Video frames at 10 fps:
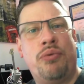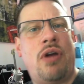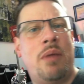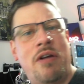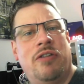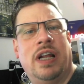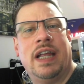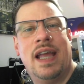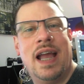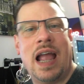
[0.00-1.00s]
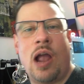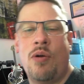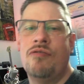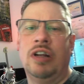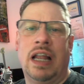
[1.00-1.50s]
Primarily, how
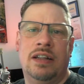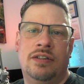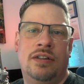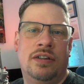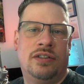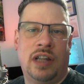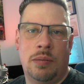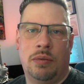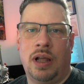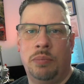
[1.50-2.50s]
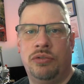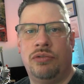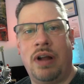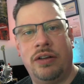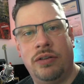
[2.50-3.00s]
it relates to the stable
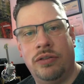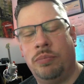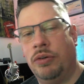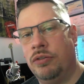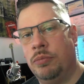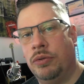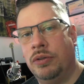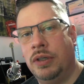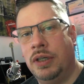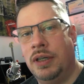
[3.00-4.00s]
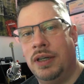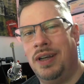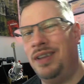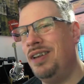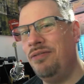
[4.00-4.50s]
abstractions principle,
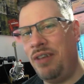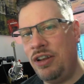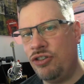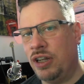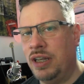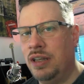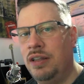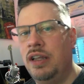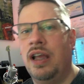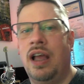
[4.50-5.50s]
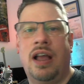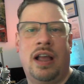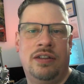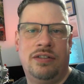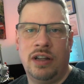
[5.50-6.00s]
and then eventually the
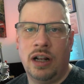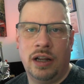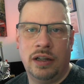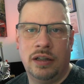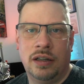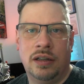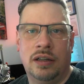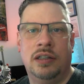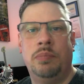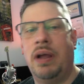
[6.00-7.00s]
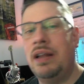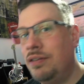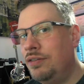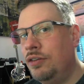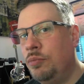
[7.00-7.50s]
acyclic
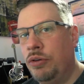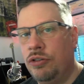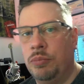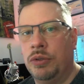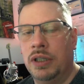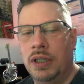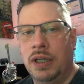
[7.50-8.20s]
dependencies principle.